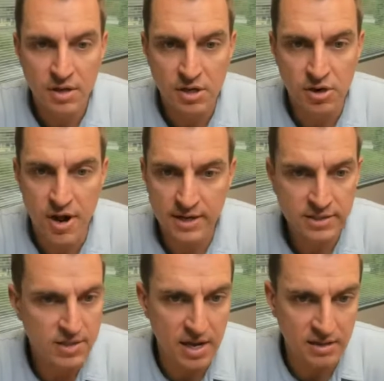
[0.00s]
You're not
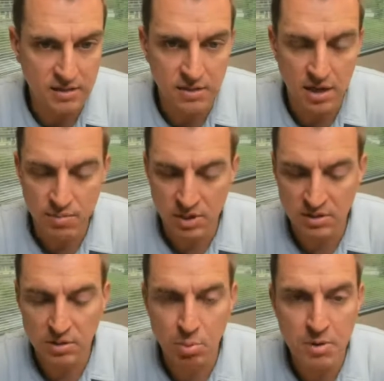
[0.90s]
staying the same
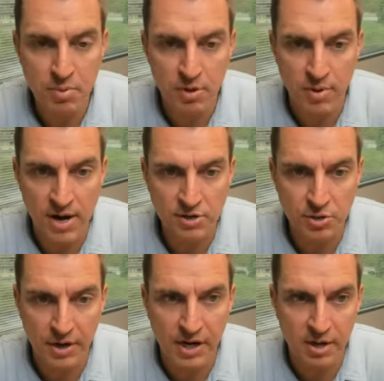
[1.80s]
because the people around
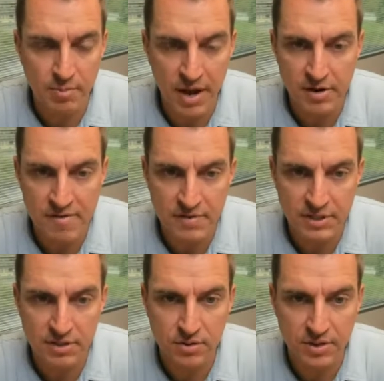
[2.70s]
you are getting better every
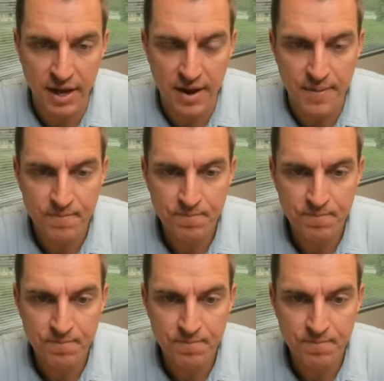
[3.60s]
single day.